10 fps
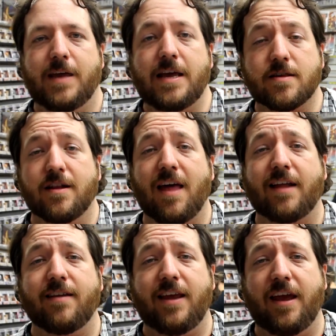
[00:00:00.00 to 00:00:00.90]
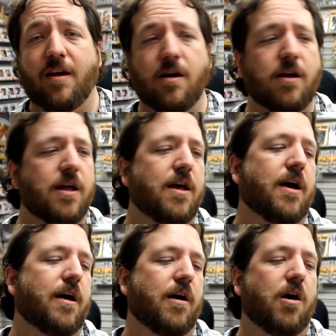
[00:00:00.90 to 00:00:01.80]
is collected here,
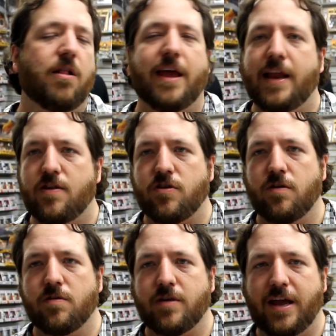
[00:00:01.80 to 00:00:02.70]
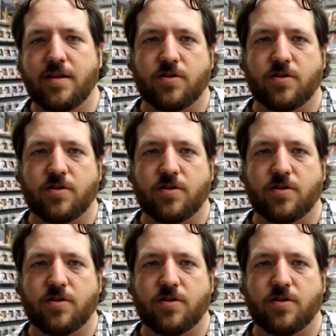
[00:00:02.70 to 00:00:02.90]
all 8 issues in